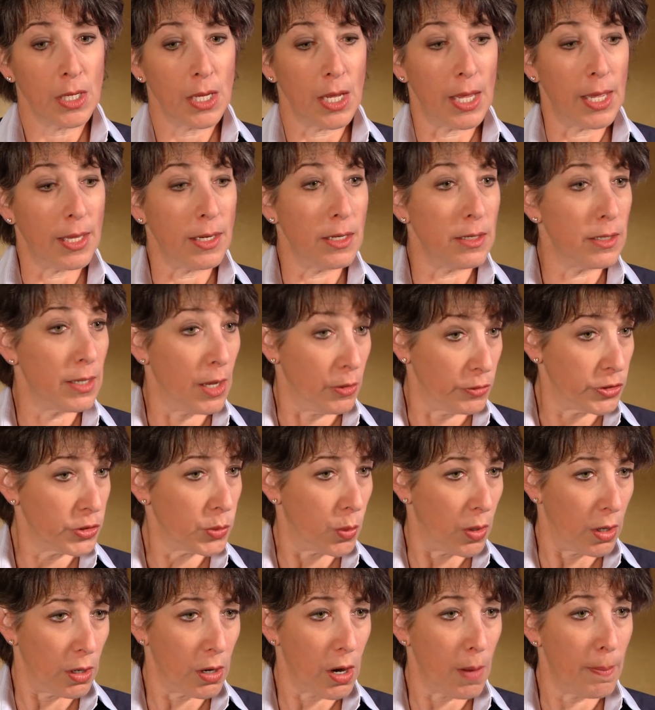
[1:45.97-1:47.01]
and
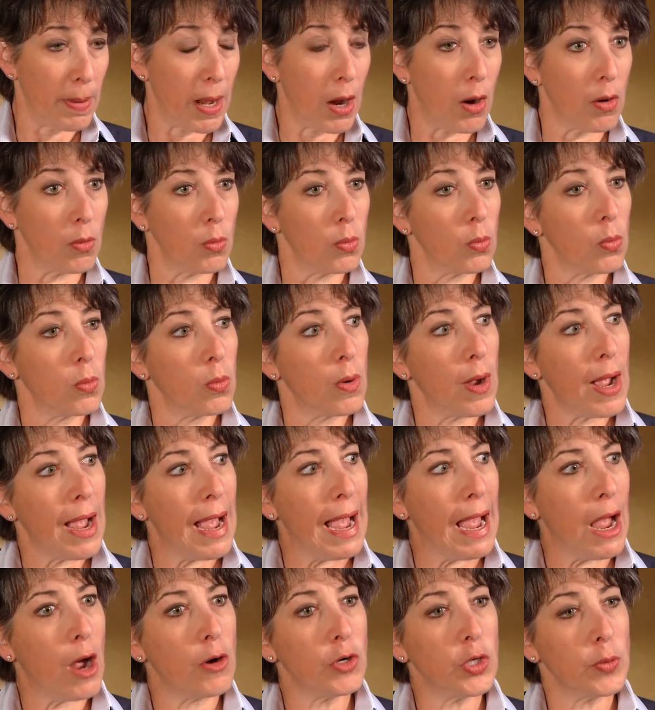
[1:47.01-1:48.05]
elsewhere about
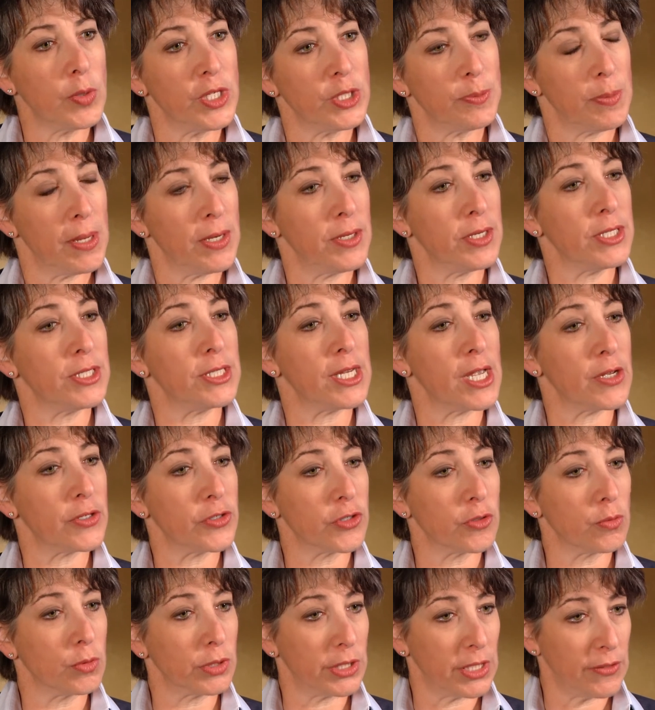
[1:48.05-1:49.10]
how do we spend
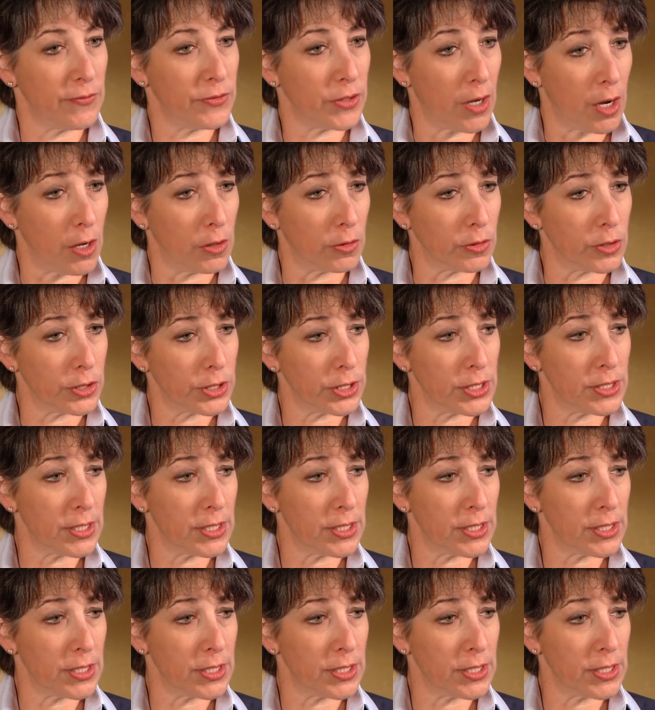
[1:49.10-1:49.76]
disaster relief dollars?